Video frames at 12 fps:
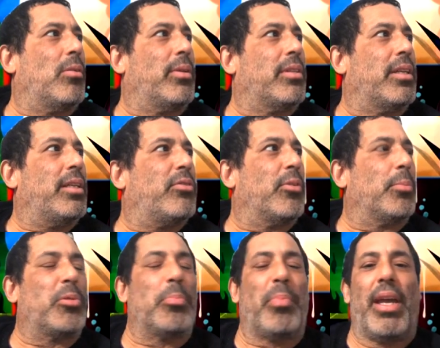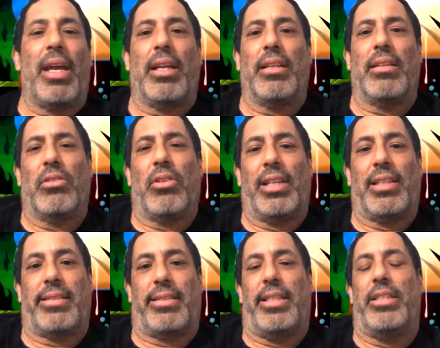I don't know. I think he's from Spain,
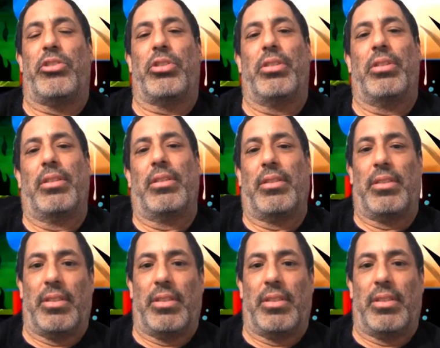right? Caesar.